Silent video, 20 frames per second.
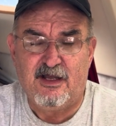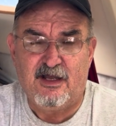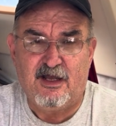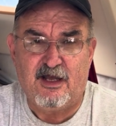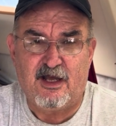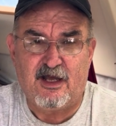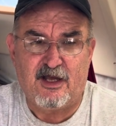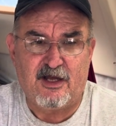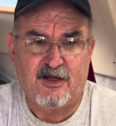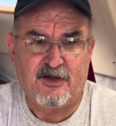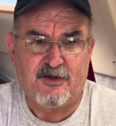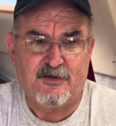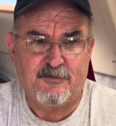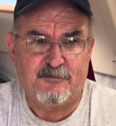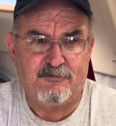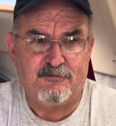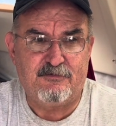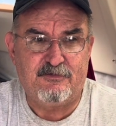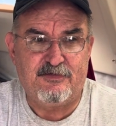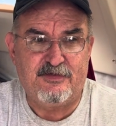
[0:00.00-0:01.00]

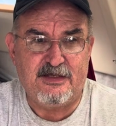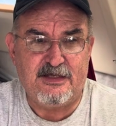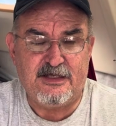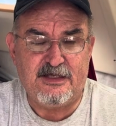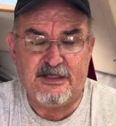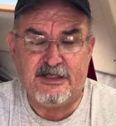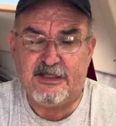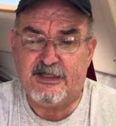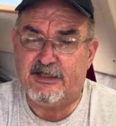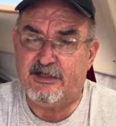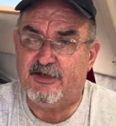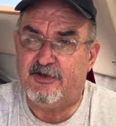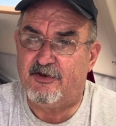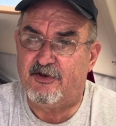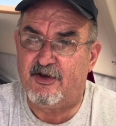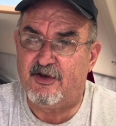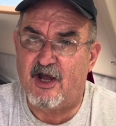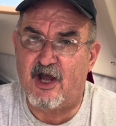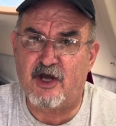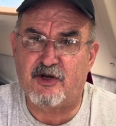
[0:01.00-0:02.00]
The
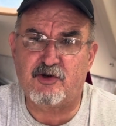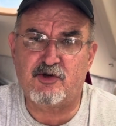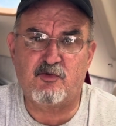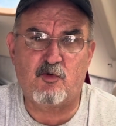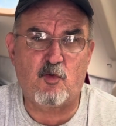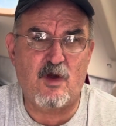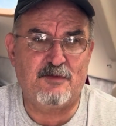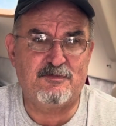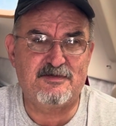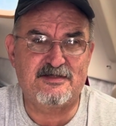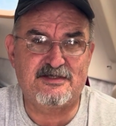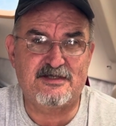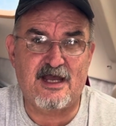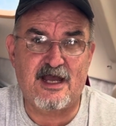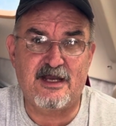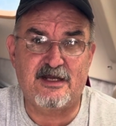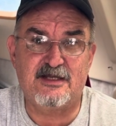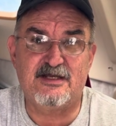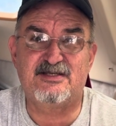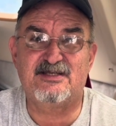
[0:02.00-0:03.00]
Hunter
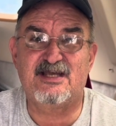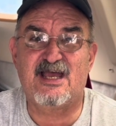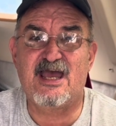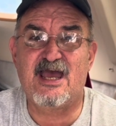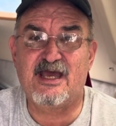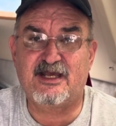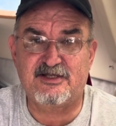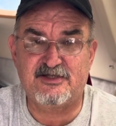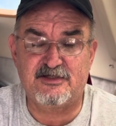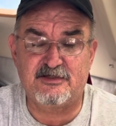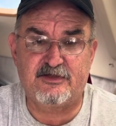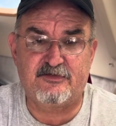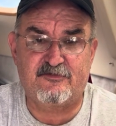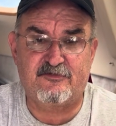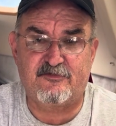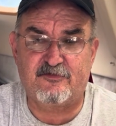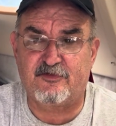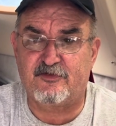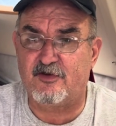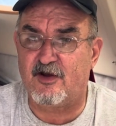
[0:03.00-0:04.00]
website is excellent
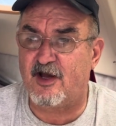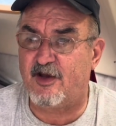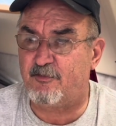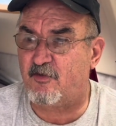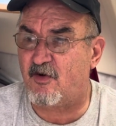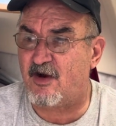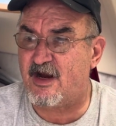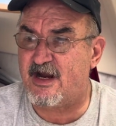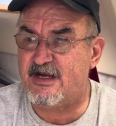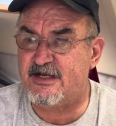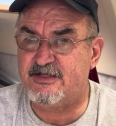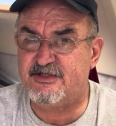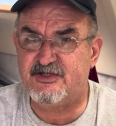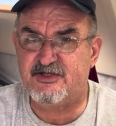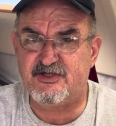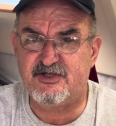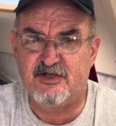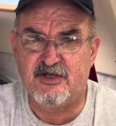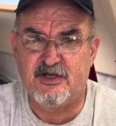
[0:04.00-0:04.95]
for upgrades.